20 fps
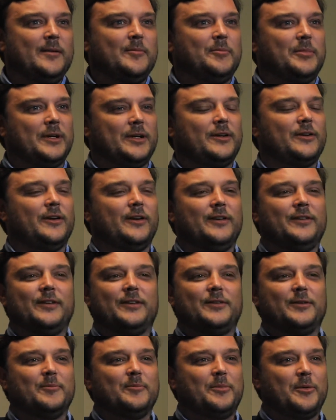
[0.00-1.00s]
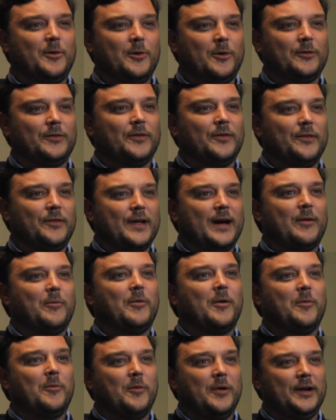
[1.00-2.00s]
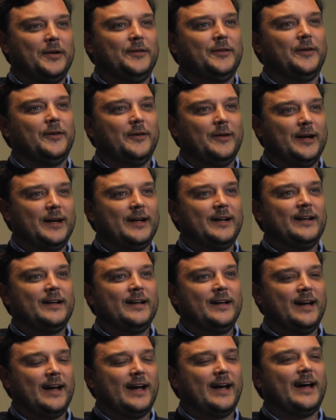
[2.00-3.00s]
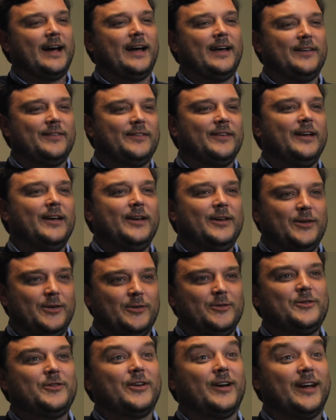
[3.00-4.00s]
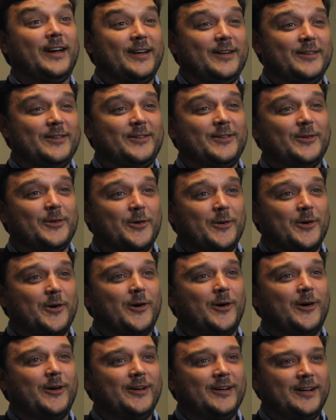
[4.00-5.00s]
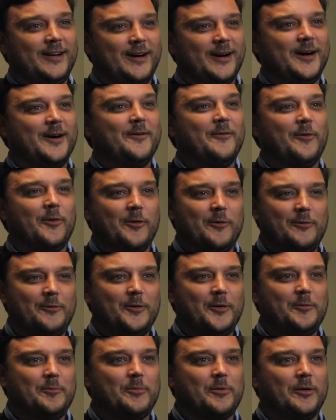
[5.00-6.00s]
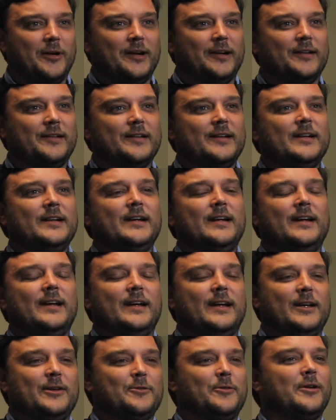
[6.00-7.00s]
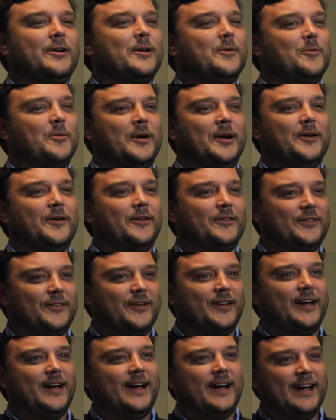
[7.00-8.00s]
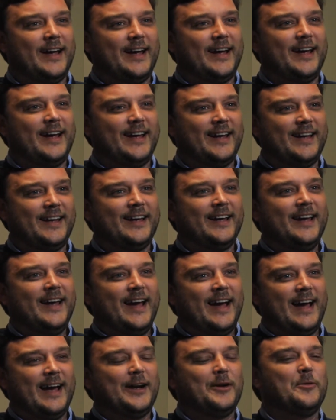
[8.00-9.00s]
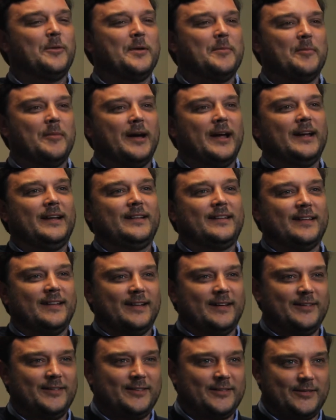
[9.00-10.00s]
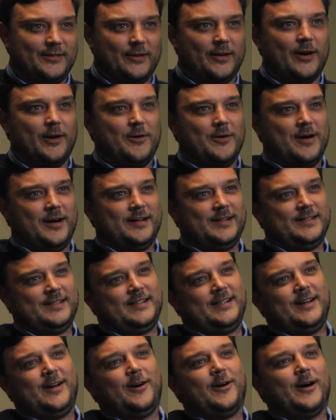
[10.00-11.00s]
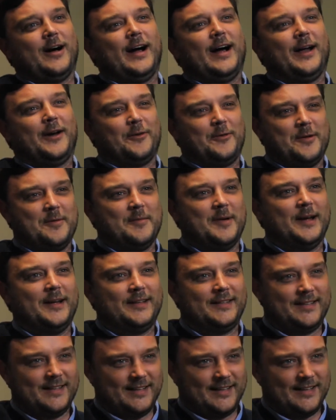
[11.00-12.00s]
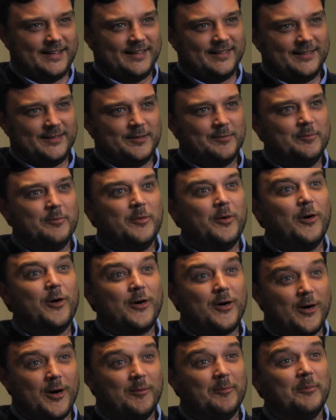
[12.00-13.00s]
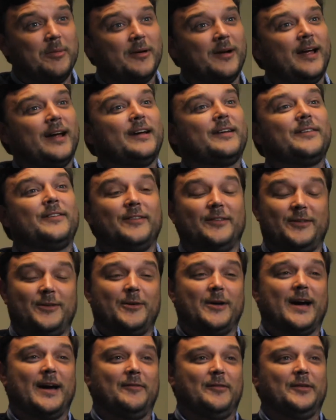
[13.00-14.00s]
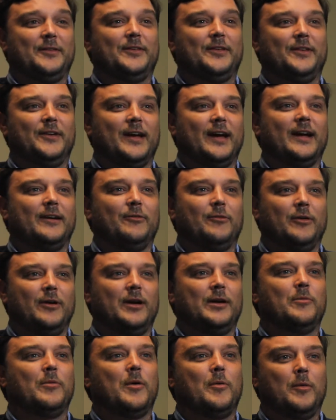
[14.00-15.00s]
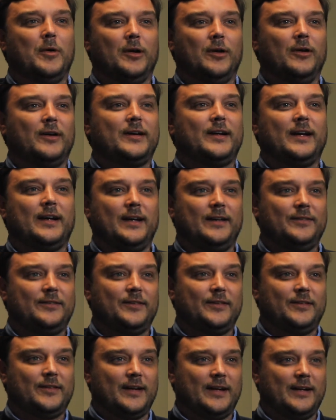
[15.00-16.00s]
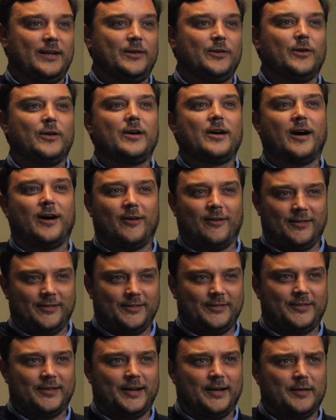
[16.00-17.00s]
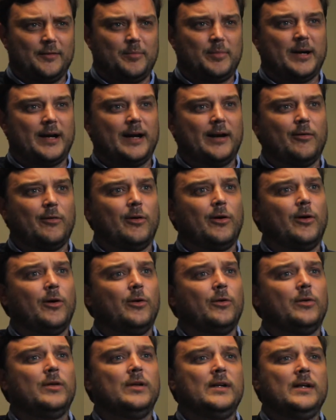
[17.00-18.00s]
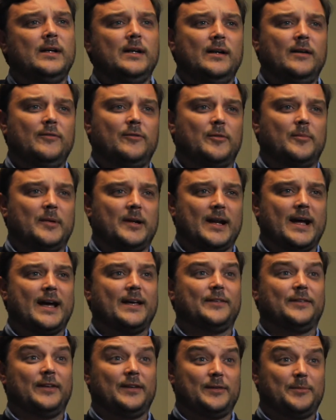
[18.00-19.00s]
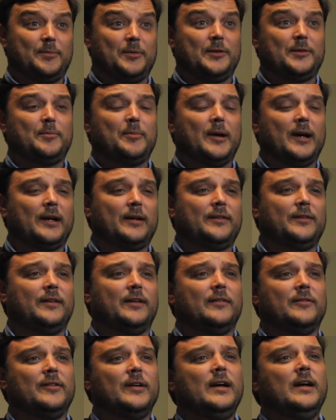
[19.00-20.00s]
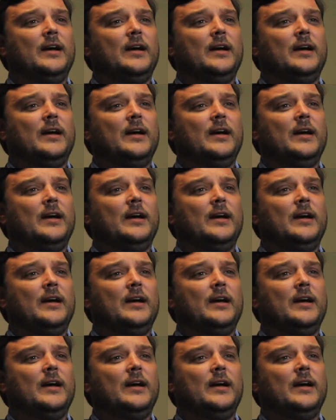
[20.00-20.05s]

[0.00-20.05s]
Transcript: Because it's important that what we're doing as you change your overall footprint is really, we're not saying, hey, how do we make things slower? Or how do we make things more complex than you have it today? Really what we're looking is to take your current state of payroll from an as-is perspective